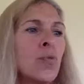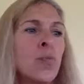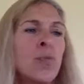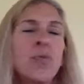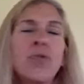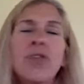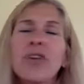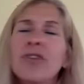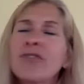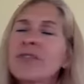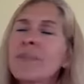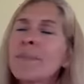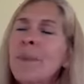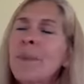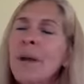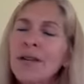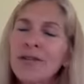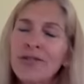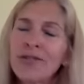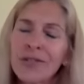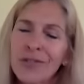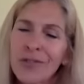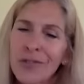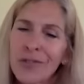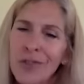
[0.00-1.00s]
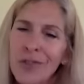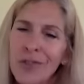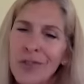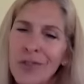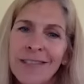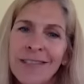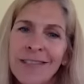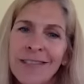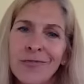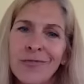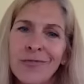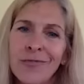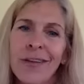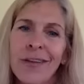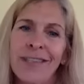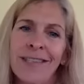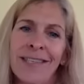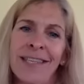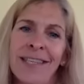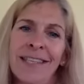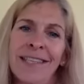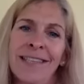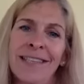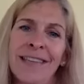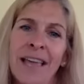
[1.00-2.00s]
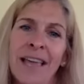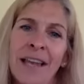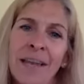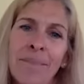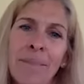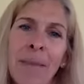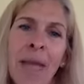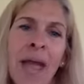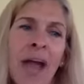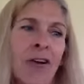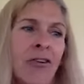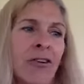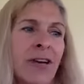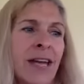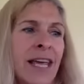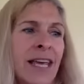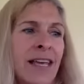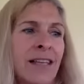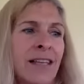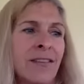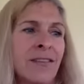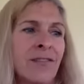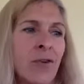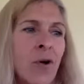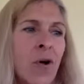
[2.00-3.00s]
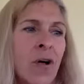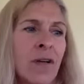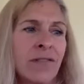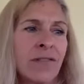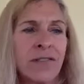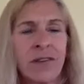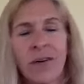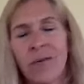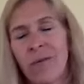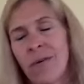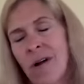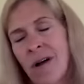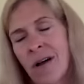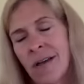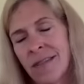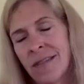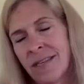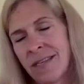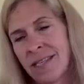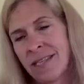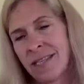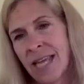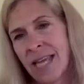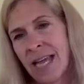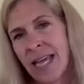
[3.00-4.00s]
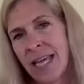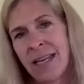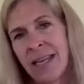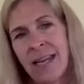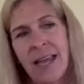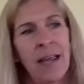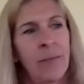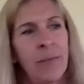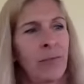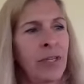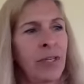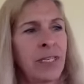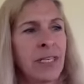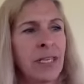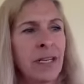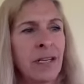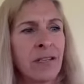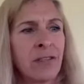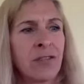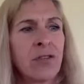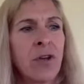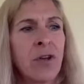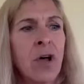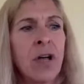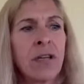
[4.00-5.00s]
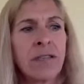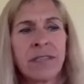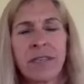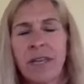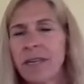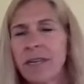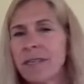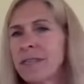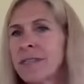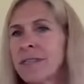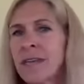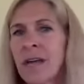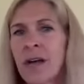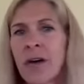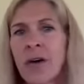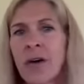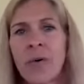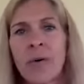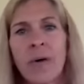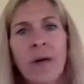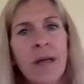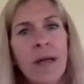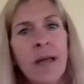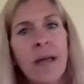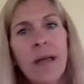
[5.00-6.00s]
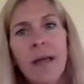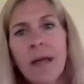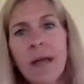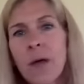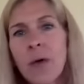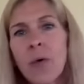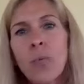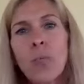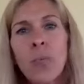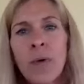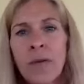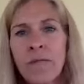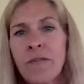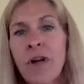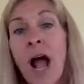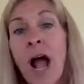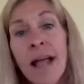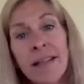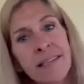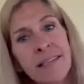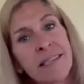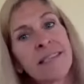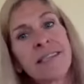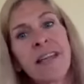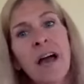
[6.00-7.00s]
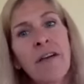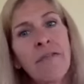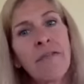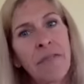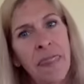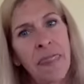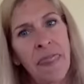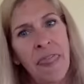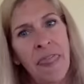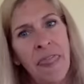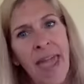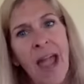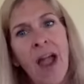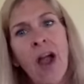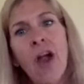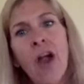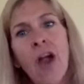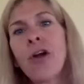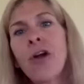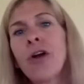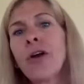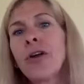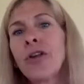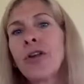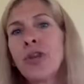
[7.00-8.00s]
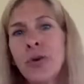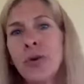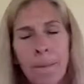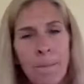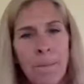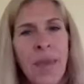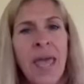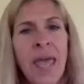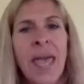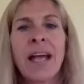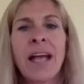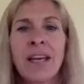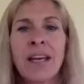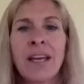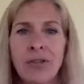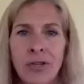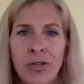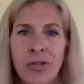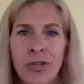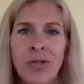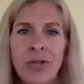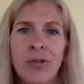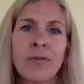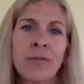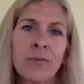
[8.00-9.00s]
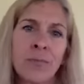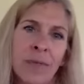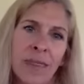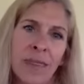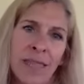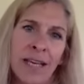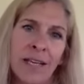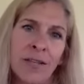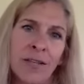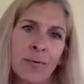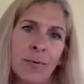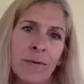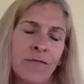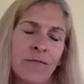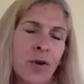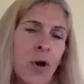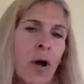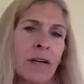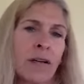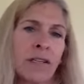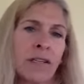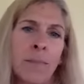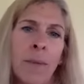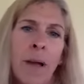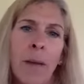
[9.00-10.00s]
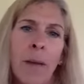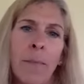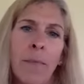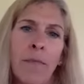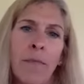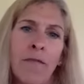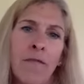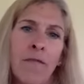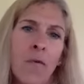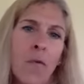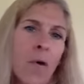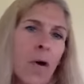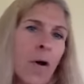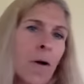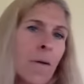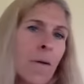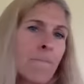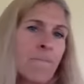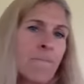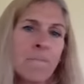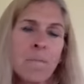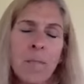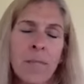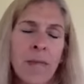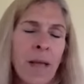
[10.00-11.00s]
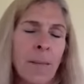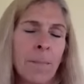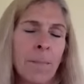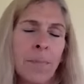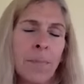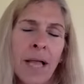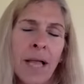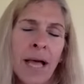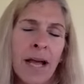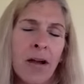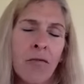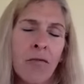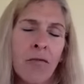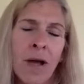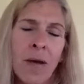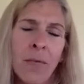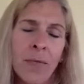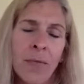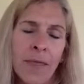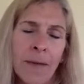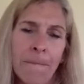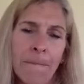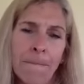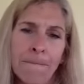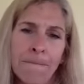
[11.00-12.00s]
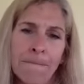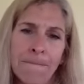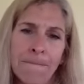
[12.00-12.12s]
There's a bunch of sauces, dressings, and marinades also on the site, and we did a salsa. So we've got stuff there. You can pick and choose with things we've talked about before and play around with it.